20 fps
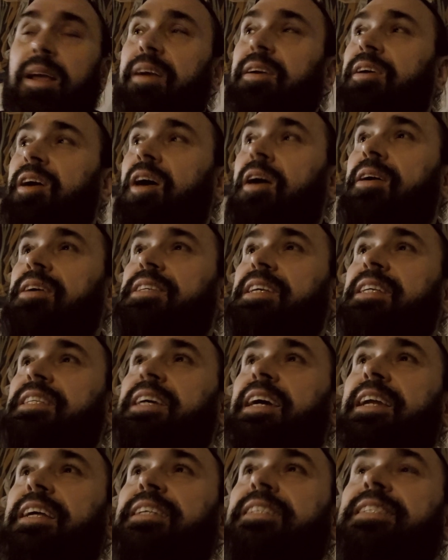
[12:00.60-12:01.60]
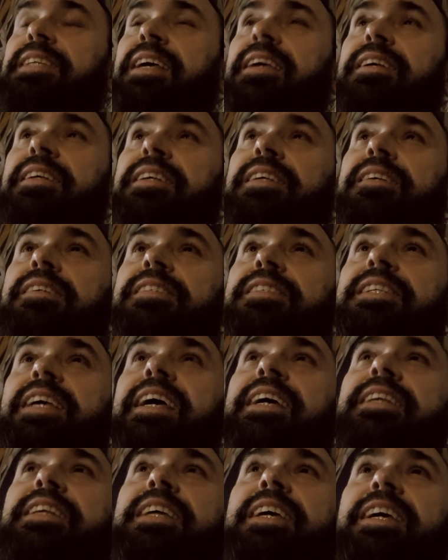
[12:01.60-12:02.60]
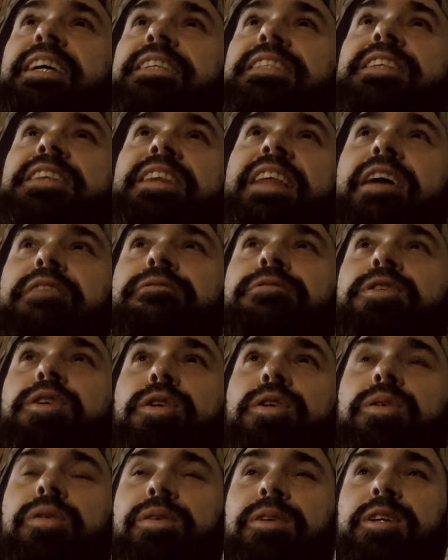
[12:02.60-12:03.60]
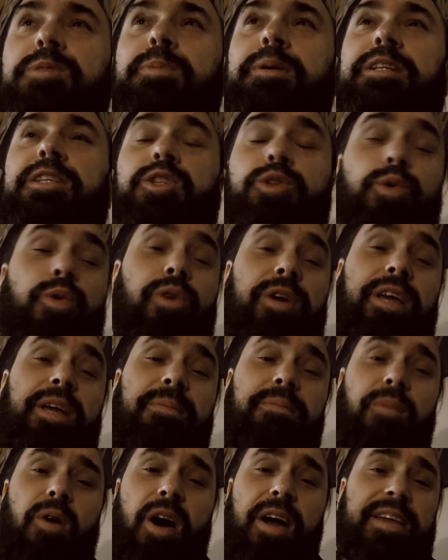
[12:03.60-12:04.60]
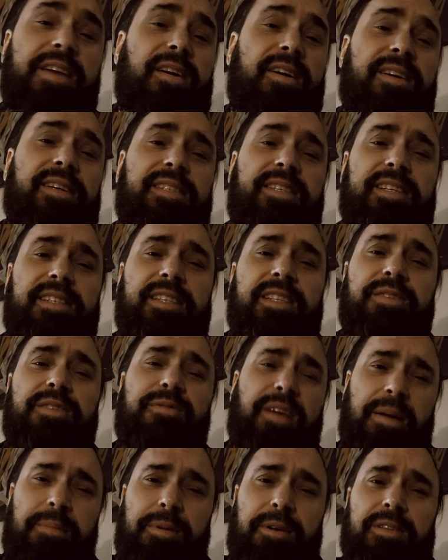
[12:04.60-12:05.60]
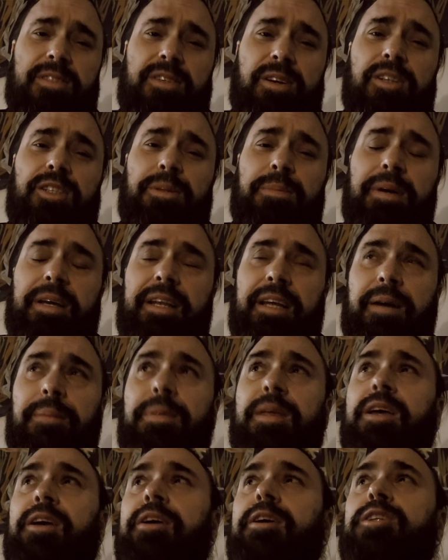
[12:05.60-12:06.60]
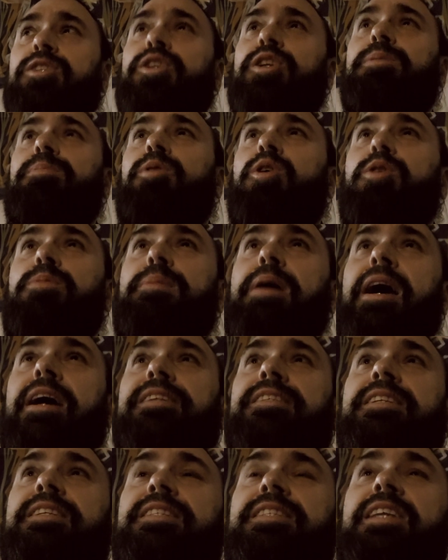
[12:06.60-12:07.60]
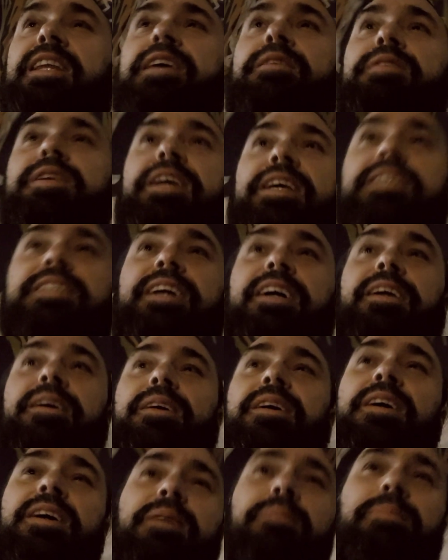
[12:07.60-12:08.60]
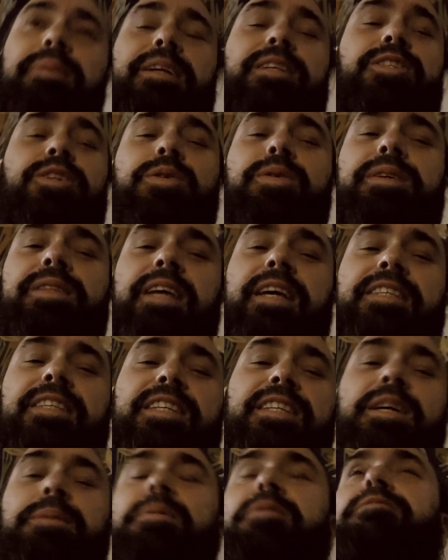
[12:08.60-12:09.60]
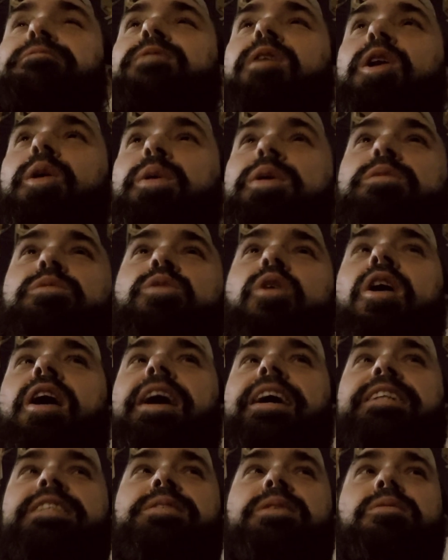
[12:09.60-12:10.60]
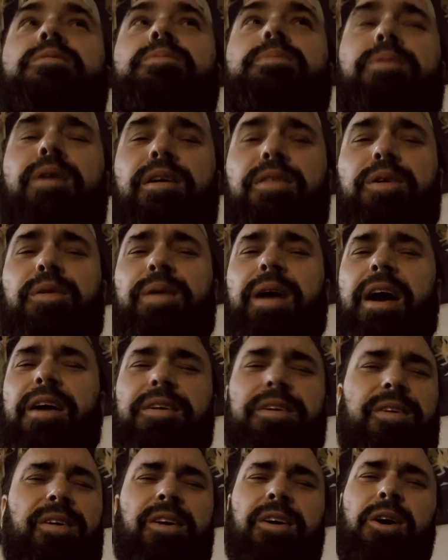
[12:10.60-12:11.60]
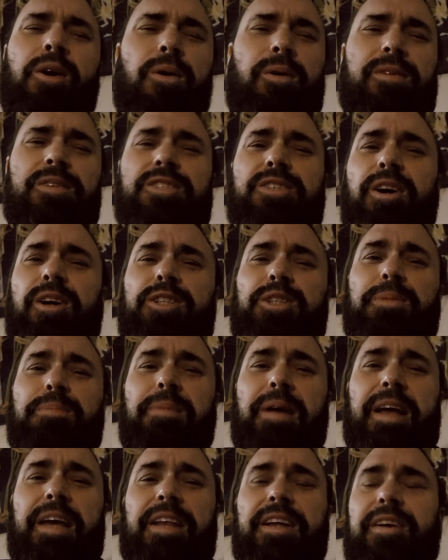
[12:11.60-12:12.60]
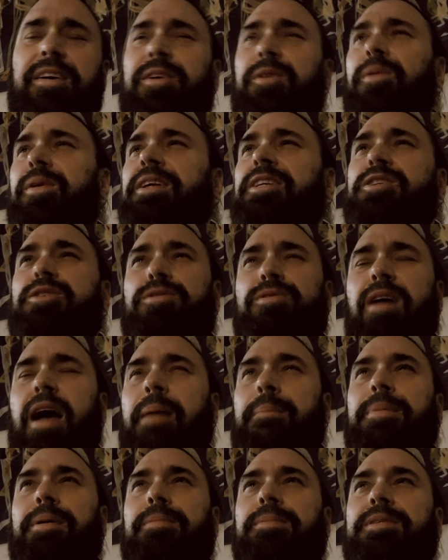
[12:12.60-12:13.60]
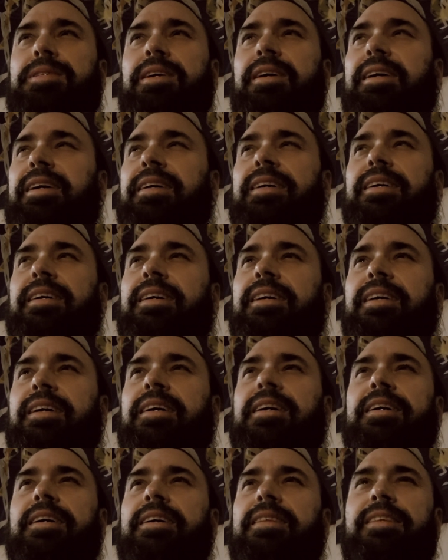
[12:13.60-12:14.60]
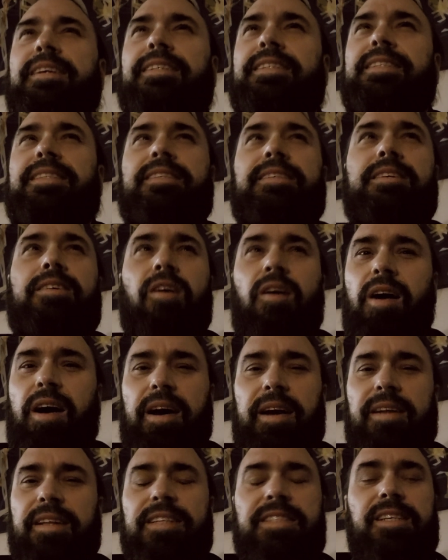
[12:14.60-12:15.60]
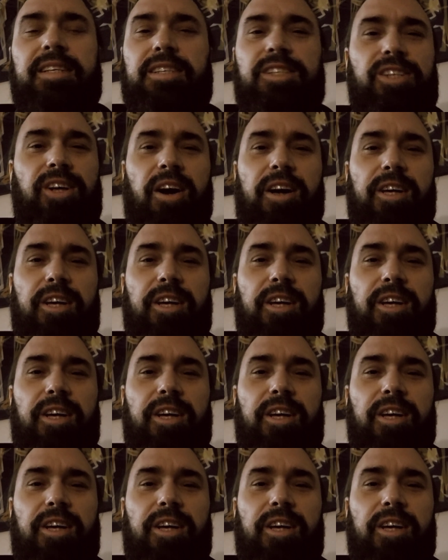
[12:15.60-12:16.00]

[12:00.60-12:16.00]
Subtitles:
goes, he's going to send his nephew, who's been stalking my younger sister's family on social media, to the Blue Mountains to live, and he's going to be doing this, he's going to be following Ryan's brother around and on social media and all this crap. And I'm just like, this guy, this just